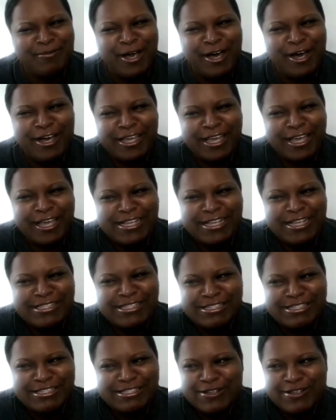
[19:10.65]

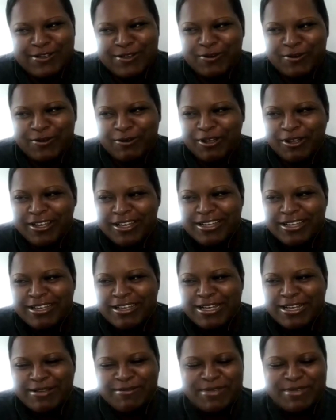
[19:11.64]
podcast is so
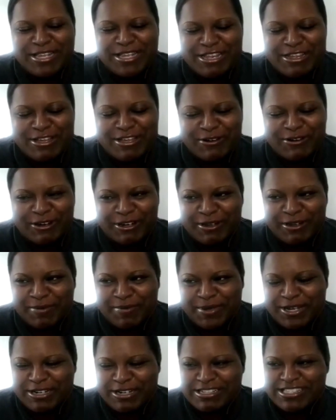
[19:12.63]
mediocre
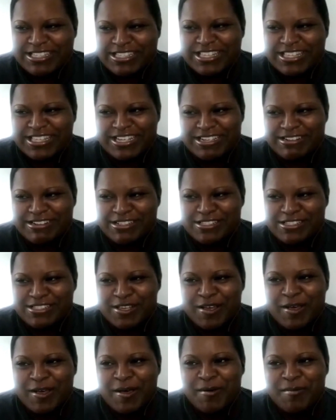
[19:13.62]
compared to
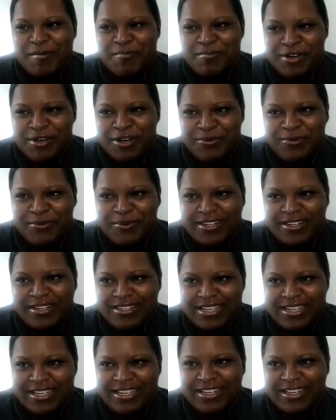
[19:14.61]
theirs. But
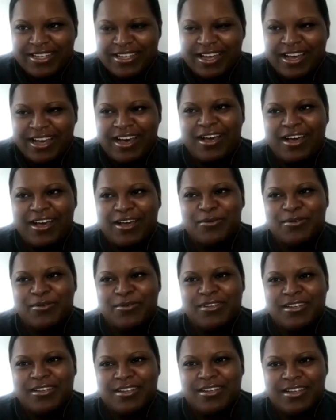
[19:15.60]
one day I would